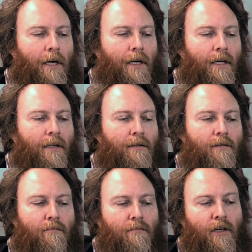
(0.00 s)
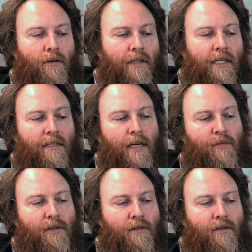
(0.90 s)
And the only
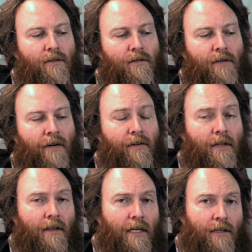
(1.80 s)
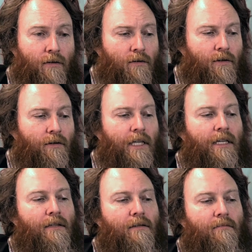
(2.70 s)
exception to everything that I told you
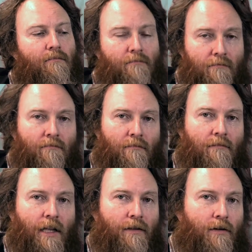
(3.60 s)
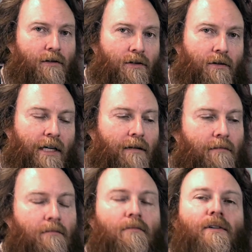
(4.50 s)
is the 3rd string.
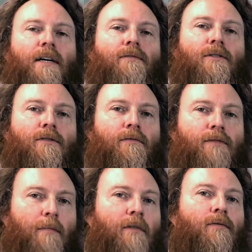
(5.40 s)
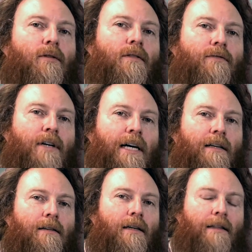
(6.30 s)
You have to tune from the 4th fret,
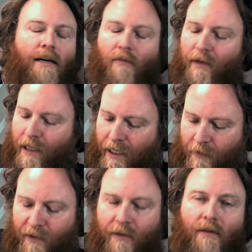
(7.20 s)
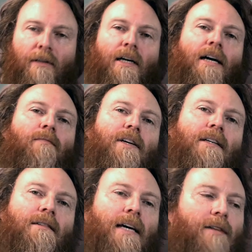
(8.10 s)
and that'll be absolutely
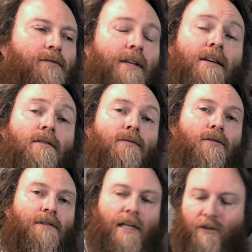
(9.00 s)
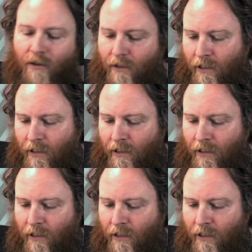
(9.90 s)
obvious after the intervals section.